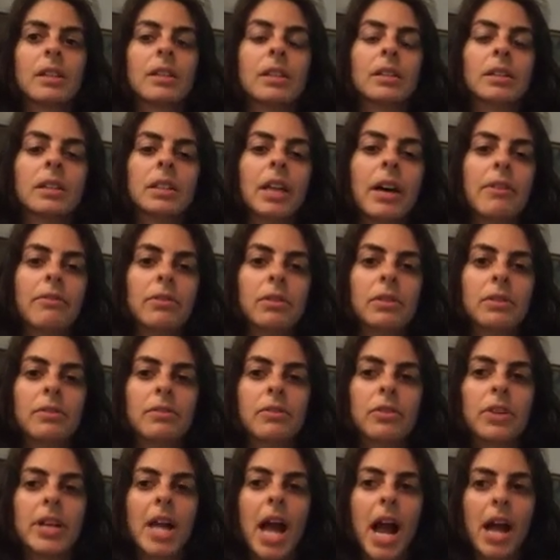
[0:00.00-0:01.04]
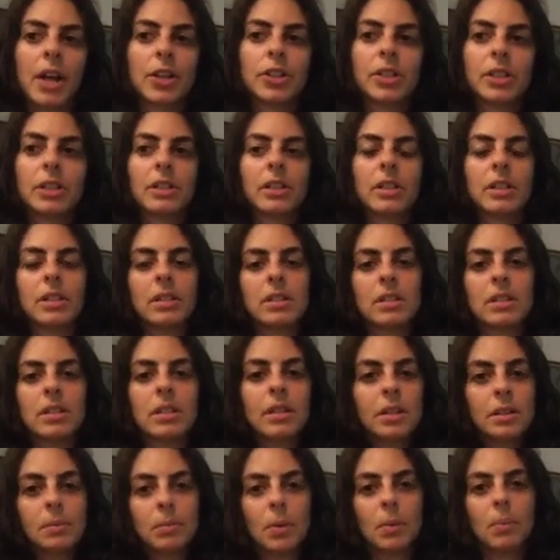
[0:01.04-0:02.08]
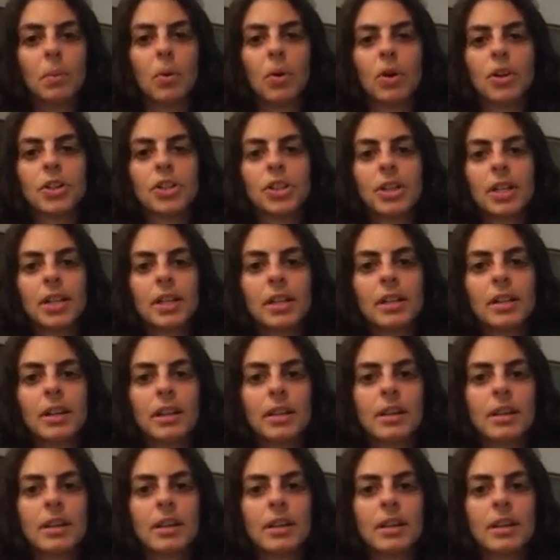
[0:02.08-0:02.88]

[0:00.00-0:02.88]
The level of reaction is disproportionate